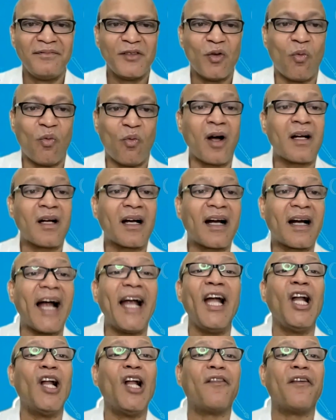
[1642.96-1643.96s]
What
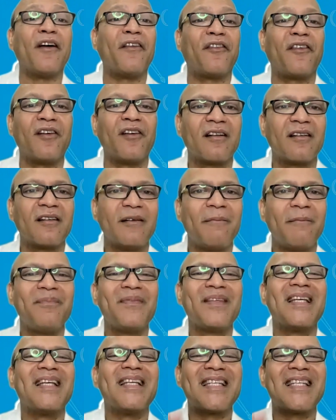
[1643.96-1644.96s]
kind of effort?
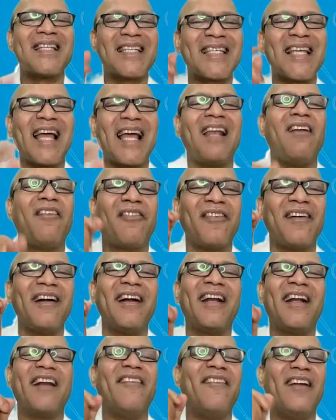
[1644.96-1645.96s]

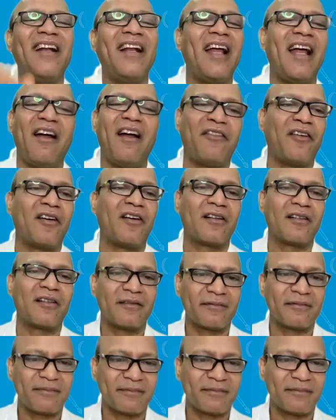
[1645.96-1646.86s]
Self-driven effort.